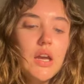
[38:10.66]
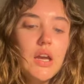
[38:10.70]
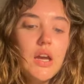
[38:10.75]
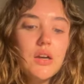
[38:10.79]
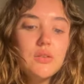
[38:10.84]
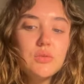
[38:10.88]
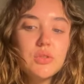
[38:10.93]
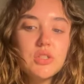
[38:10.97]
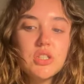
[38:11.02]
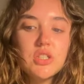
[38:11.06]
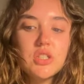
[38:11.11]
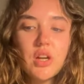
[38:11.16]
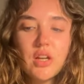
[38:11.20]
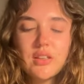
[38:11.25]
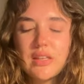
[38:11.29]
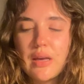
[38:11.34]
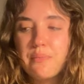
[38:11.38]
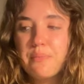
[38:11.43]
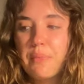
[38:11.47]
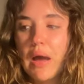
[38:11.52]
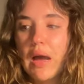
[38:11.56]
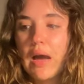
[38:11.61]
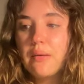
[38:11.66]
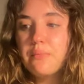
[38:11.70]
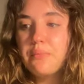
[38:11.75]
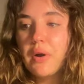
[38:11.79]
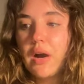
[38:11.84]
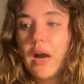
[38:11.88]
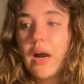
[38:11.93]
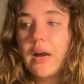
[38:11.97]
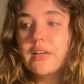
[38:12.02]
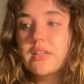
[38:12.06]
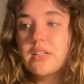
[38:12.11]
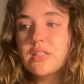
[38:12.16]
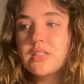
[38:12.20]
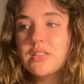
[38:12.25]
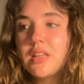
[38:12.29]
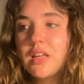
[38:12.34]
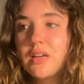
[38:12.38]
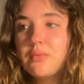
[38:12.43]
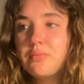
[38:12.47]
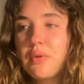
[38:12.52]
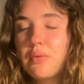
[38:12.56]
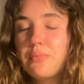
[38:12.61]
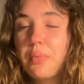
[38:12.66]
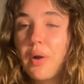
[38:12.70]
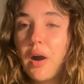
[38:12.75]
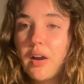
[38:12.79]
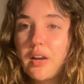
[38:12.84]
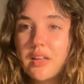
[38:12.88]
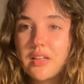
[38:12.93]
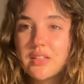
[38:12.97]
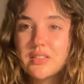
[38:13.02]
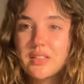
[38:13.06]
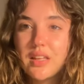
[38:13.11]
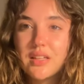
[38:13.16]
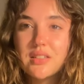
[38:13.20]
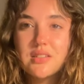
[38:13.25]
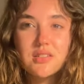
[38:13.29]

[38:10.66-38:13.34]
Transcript: which is not that bad. But I just think my body is like